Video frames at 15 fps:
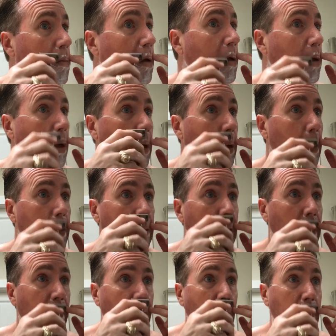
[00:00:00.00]
that they use
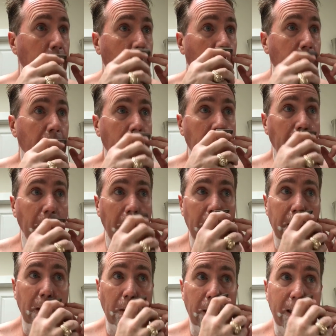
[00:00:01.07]
in the Fat Boy
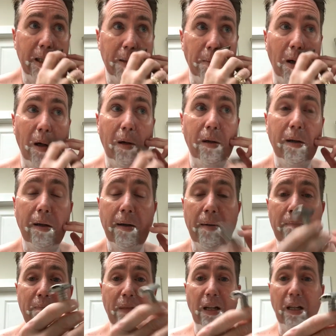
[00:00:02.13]
into a smaller,
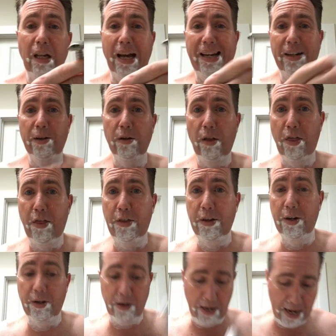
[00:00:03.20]
lighter,
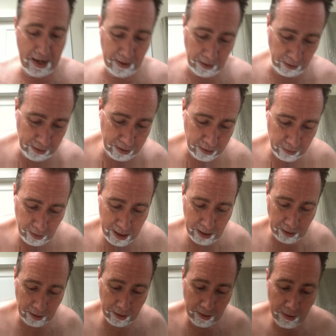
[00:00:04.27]
thinner handled
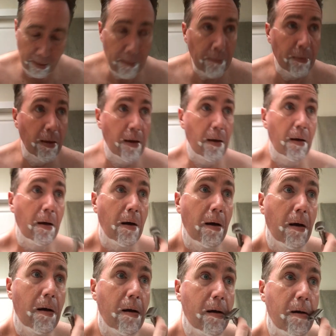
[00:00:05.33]
razor.
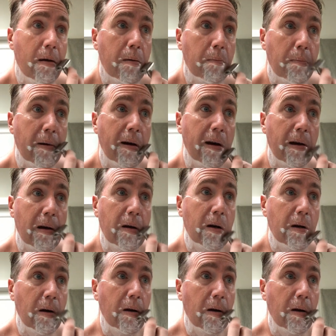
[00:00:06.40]
And, but,